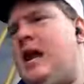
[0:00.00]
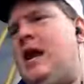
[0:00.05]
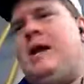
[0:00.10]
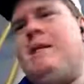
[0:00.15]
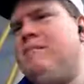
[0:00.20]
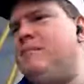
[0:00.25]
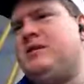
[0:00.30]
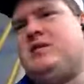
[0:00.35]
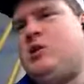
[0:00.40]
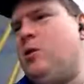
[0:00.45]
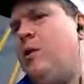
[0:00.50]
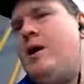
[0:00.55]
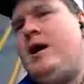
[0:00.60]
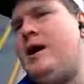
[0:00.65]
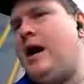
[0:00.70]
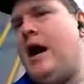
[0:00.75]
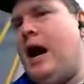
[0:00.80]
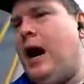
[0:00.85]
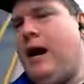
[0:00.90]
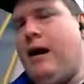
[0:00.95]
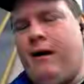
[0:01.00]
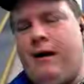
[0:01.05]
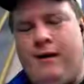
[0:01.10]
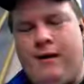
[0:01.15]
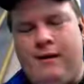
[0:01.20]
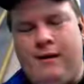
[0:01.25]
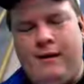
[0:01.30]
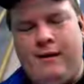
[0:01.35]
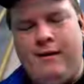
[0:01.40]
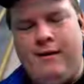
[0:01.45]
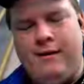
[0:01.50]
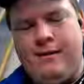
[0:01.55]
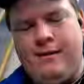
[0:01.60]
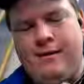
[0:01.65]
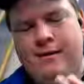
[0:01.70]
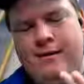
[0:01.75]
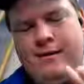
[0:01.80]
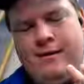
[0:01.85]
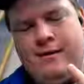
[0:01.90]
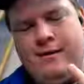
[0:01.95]
in between there.
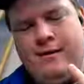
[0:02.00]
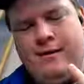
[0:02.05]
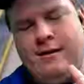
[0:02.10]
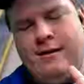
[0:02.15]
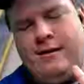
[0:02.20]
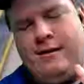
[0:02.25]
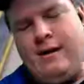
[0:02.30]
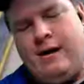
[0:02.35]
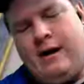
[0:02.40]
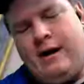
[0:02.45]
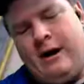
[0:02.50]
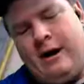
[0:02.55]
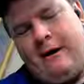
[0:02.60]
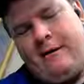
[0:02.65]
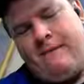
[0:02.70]
Alright.